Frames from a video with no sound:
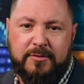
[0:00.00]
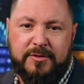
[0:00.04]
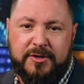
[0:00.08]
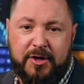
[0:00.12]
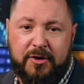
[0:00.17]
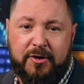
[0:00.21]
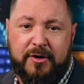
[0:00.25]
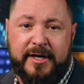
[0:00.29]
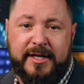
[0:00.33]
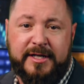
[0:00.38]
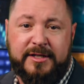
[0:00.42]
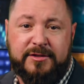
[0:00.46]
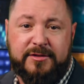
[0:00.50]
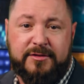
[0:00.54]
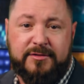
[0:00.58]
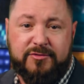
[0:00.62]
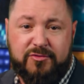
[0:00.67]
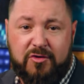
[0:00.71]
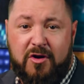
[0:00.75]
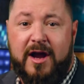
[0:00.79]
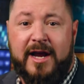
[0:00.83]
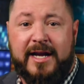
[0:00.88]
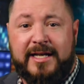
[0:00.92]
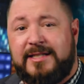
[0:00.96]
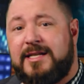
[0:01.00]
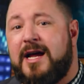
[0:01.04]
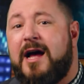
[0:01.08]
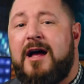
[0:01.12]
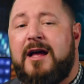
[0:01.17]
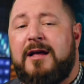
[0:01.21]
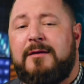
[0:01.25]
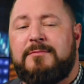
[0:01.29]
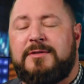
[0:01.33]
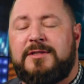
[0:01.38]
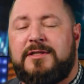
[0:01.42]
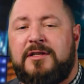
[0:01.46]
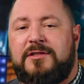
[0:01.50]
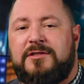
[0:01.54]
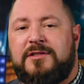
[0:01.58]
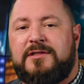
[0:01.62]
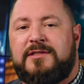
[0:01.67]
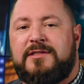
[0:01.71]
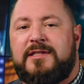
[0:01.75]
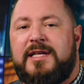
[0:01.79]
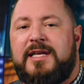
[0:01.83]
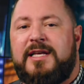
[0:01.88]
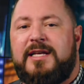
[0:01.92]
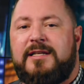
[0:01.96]
during trying times such
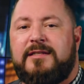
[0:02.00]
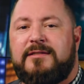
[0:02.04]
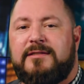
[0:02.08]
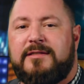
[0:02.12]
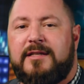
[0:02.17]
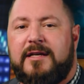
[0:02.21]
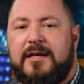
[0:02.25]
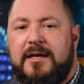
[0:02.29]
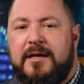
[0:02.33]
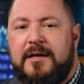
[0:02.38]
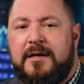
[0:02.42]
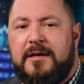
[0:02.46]
as these.